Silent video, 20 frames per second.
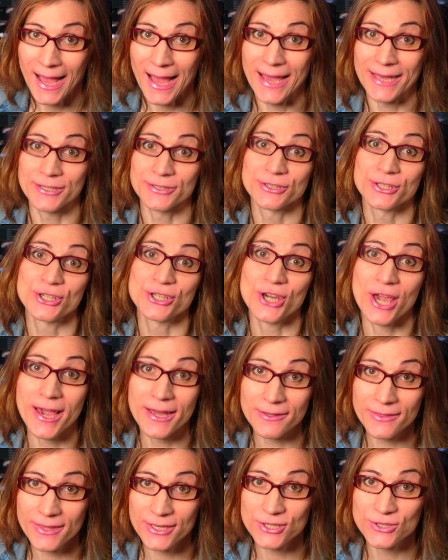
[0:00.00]
and
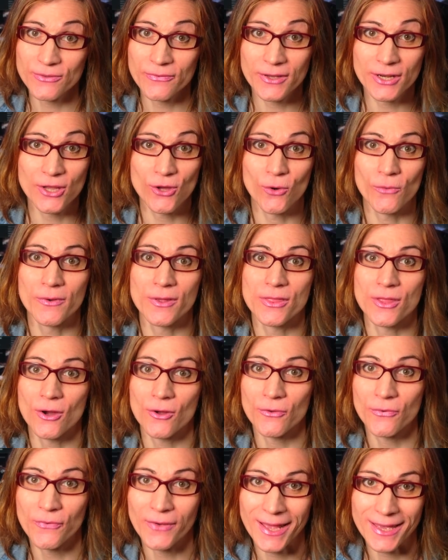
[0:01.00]
share this video with
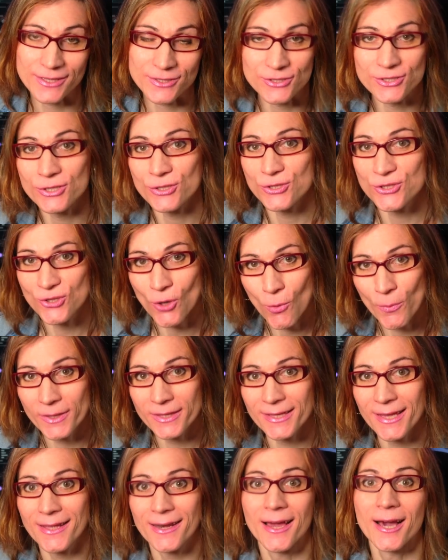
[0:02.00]
your friends so
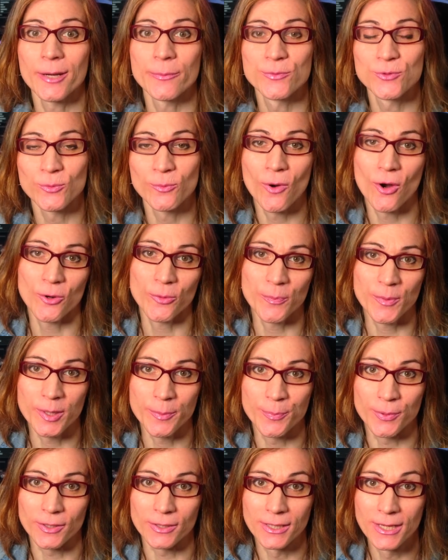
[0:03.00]
it can help to more
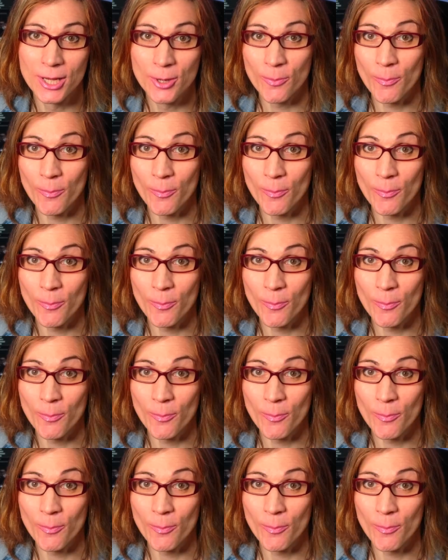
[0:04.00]
people.